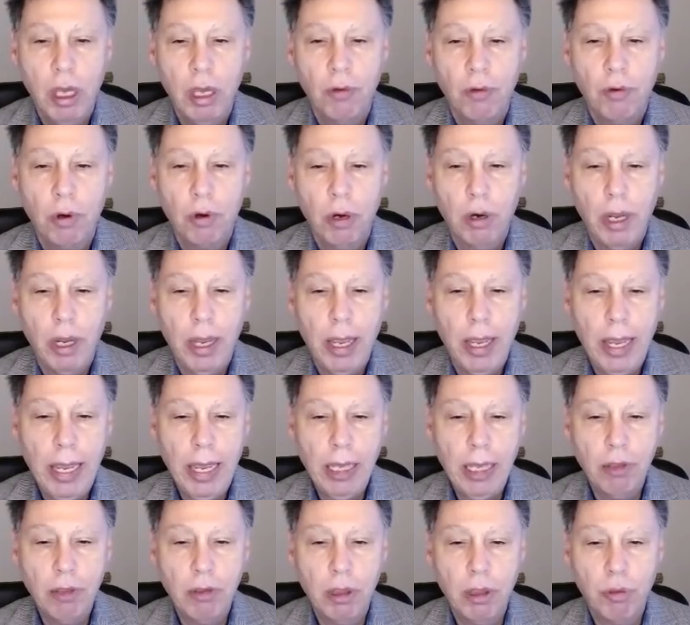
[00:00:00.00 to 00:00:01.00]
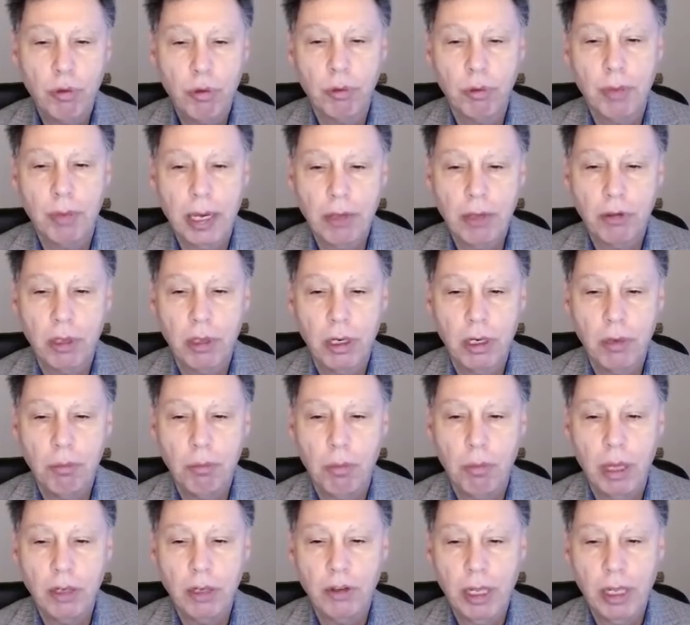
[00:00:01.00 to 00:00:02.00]
for azithromycin,
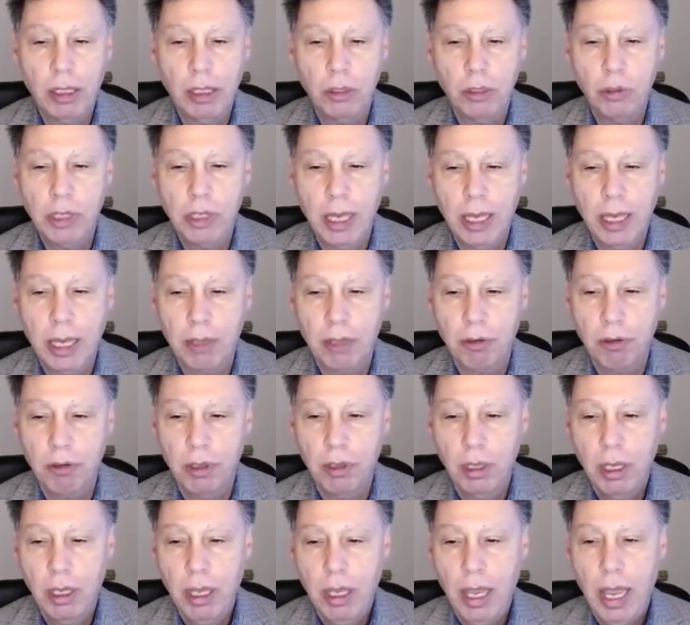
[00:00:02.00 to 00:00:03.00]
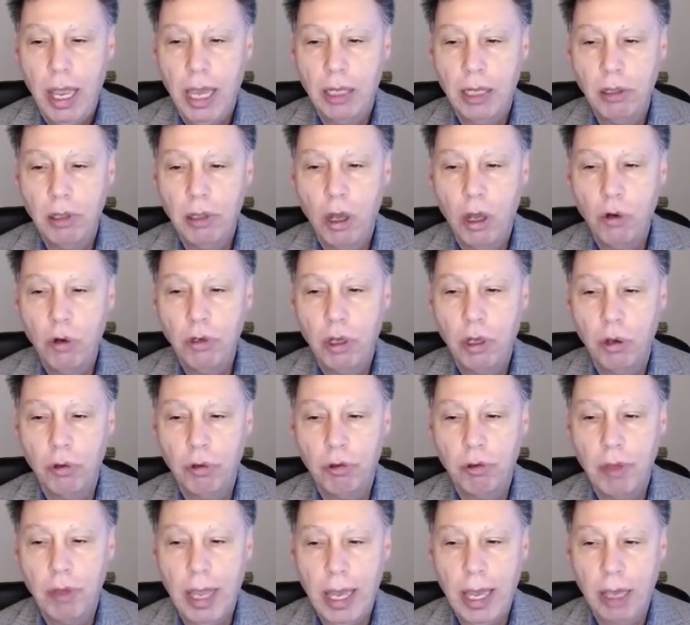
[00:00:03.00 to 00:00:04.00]
montelukast, and
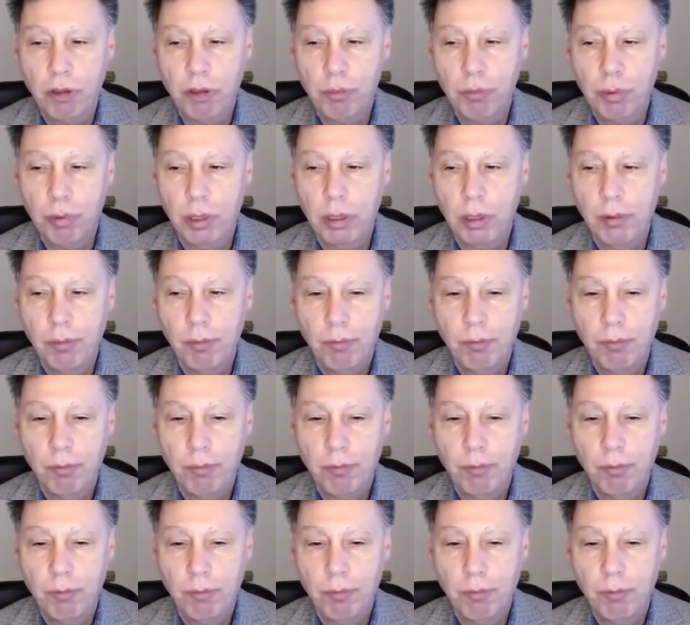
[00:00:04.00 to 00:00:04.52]
low-dose aspirin.